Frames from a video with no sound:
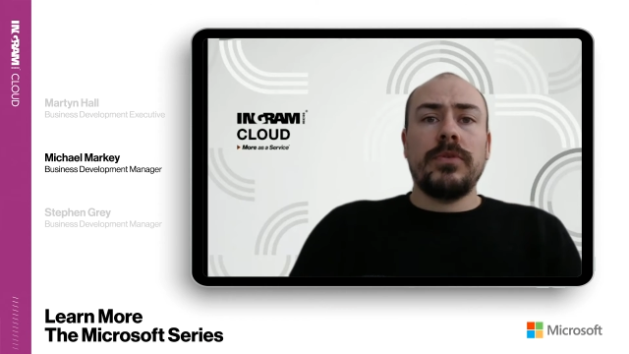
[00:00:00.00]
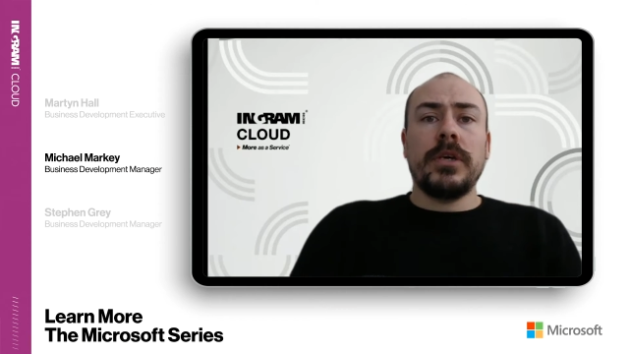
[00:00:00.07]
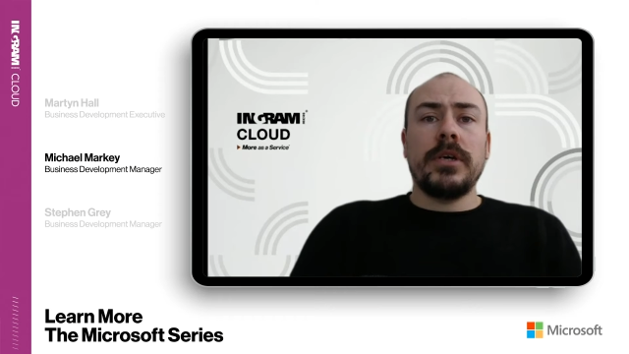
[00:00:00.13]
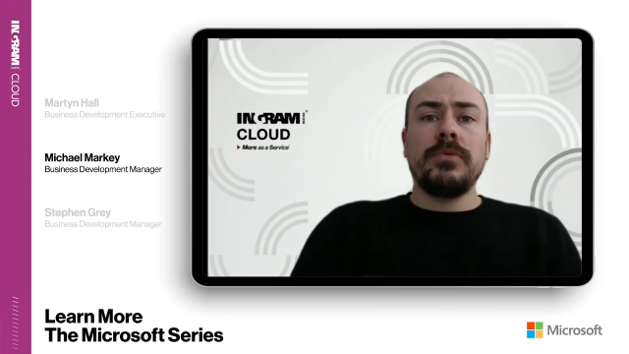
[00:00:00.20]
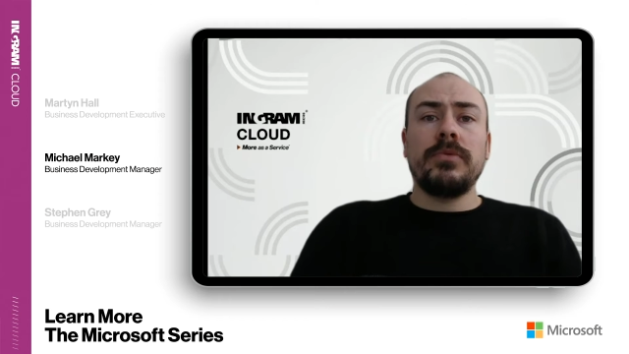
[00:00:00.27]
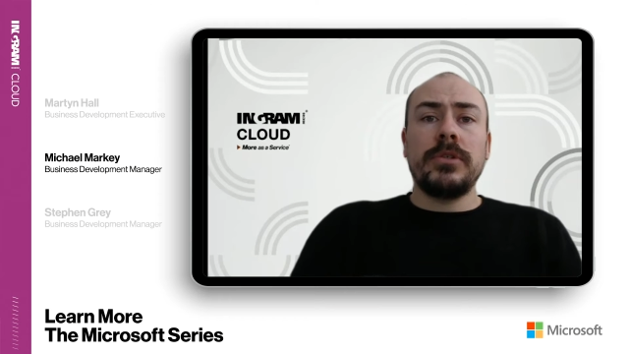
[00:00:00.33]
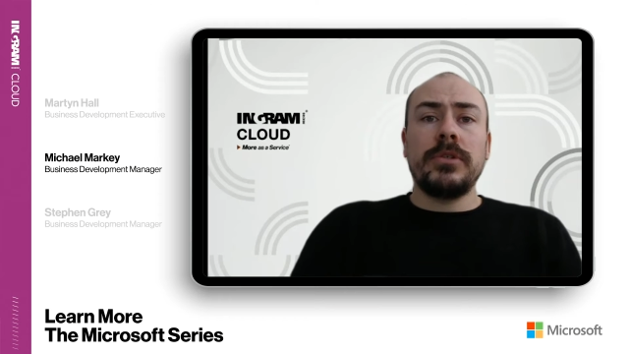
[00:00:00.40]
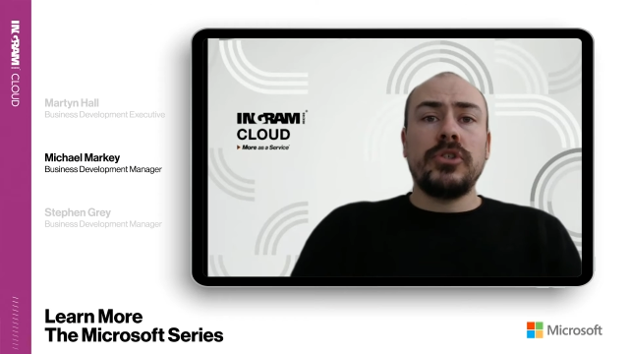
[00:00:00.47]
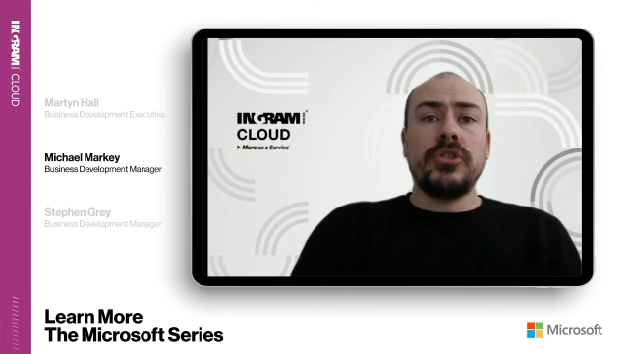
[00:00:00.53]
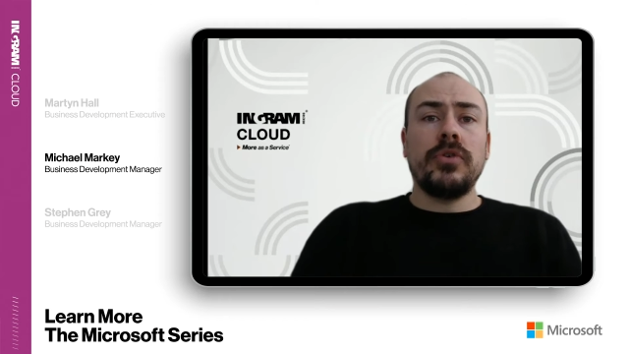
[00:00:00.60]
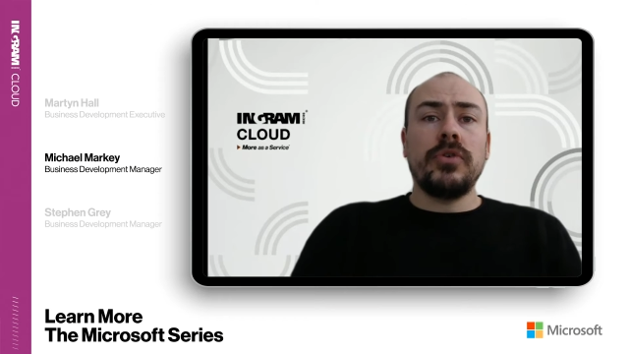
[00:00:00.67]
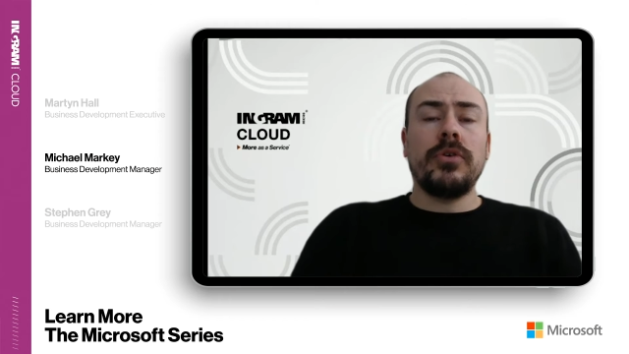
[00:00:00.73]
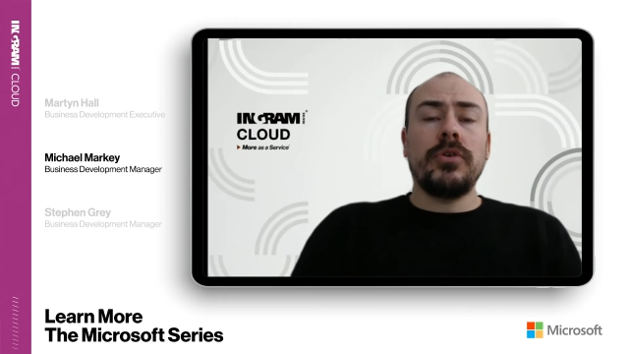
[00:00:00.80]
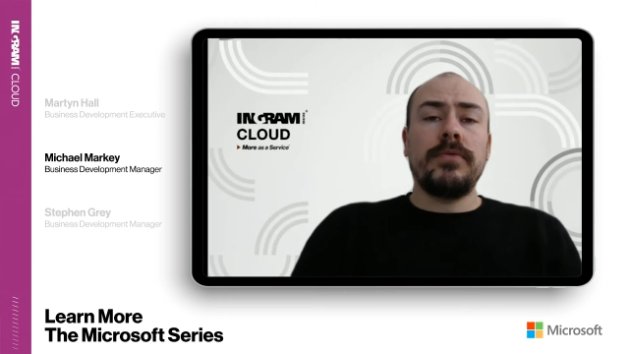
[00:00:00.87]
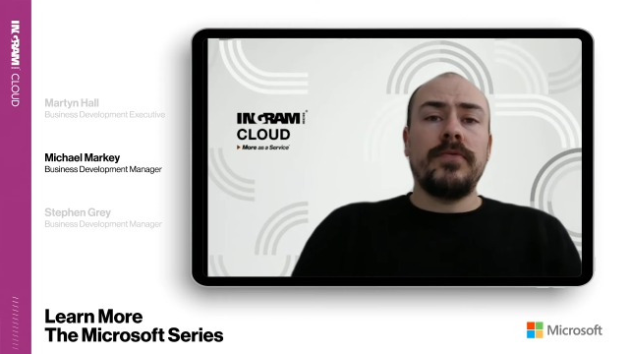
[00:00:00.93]
Thing with
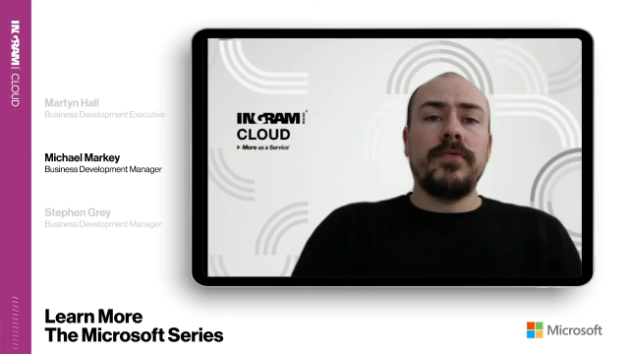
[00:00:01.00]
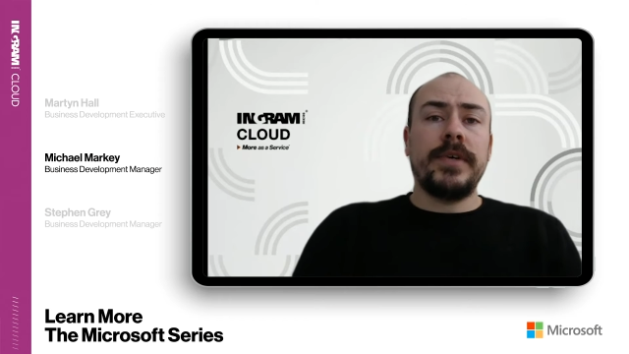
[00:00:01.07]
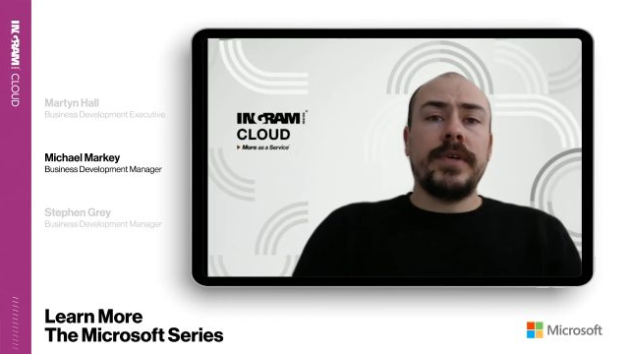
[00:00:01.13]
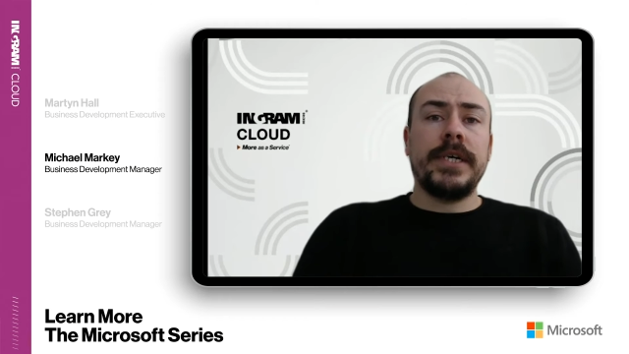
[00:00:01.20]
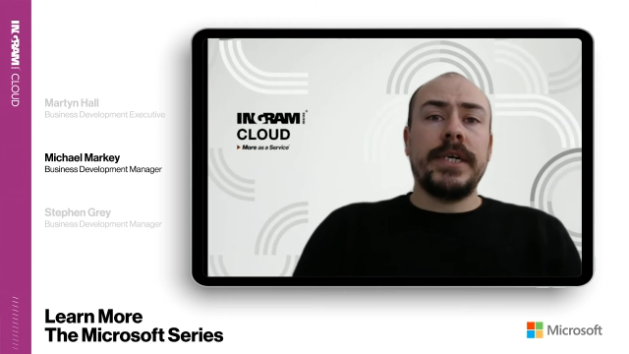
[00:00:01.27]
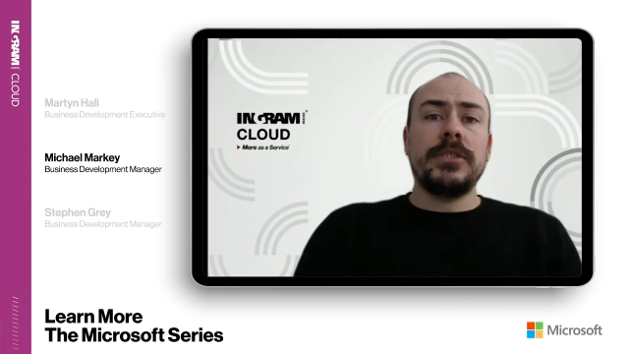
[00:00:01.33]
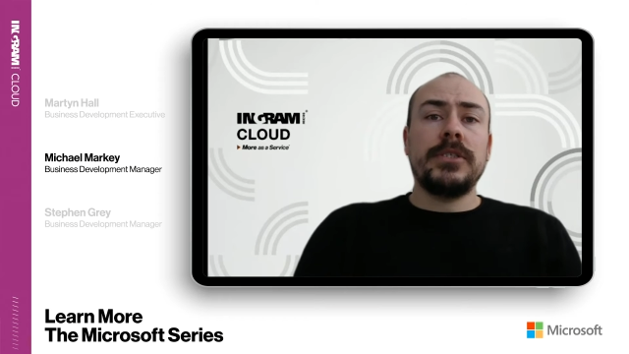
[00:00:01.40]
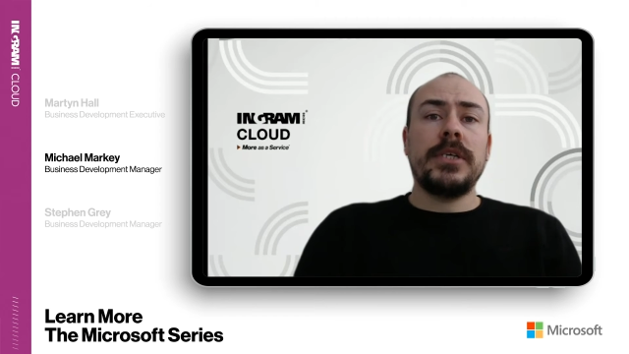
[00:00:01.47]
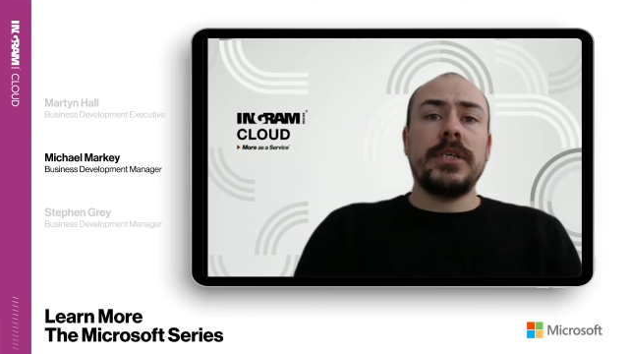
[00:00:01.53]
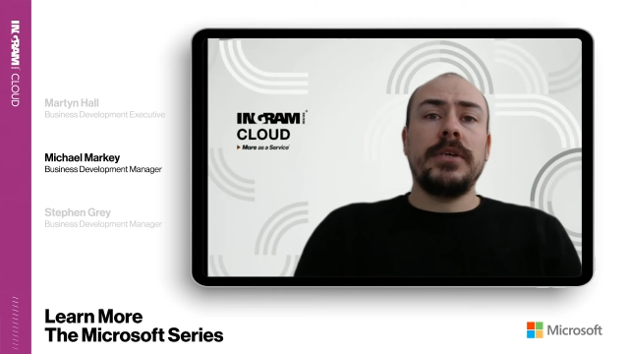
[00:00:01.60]
Azure versus